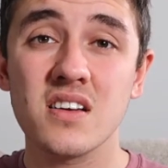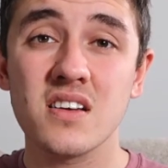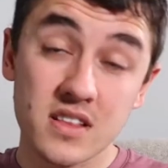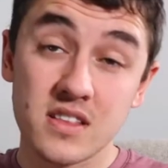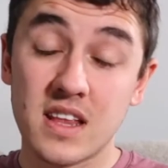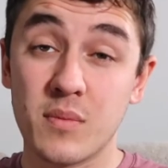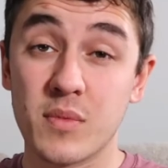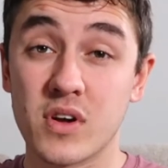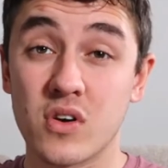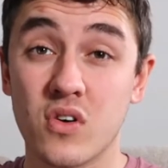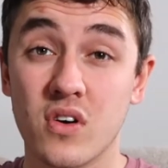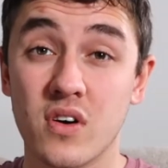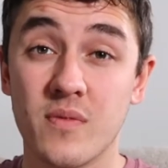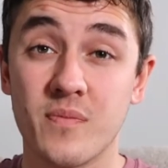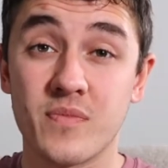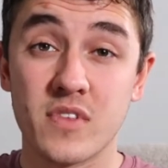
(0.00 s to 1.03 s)
Then we've
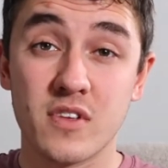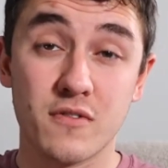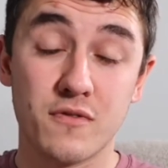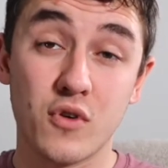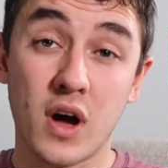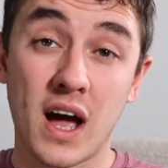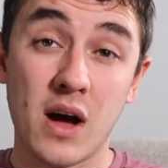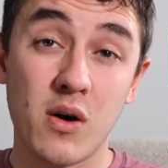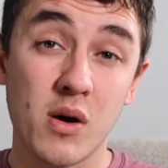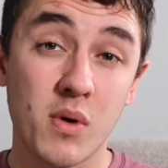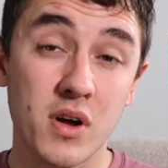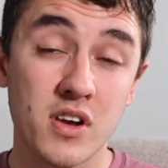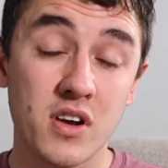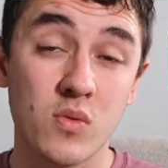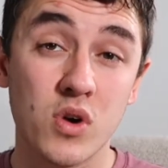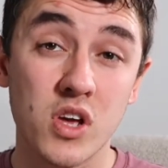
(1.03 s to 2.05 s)
got for How I
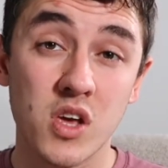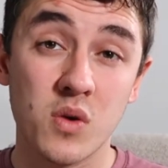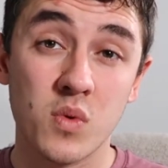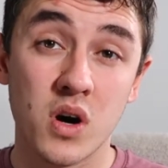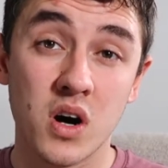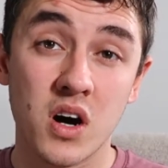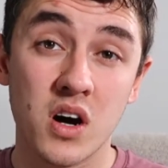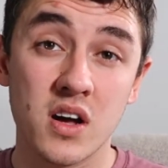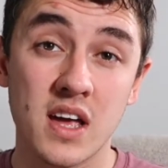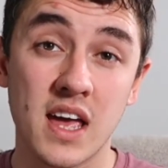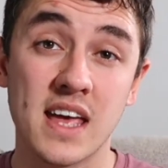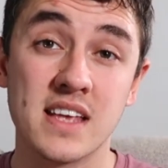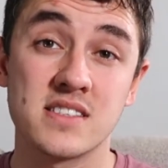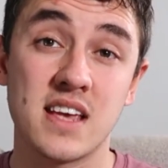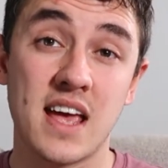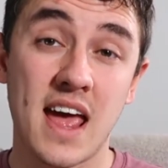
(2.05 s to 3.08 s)
Wonder What You Are,
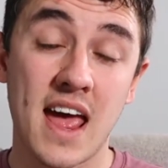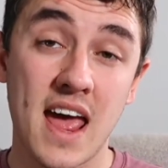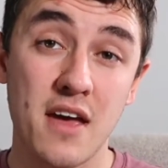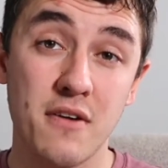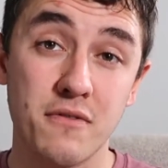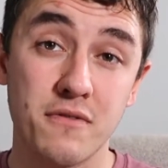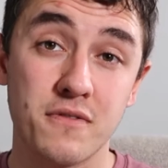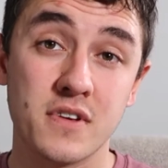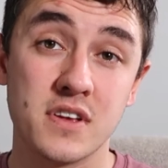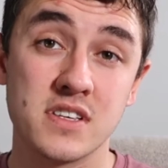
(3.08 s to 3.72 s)
it's F,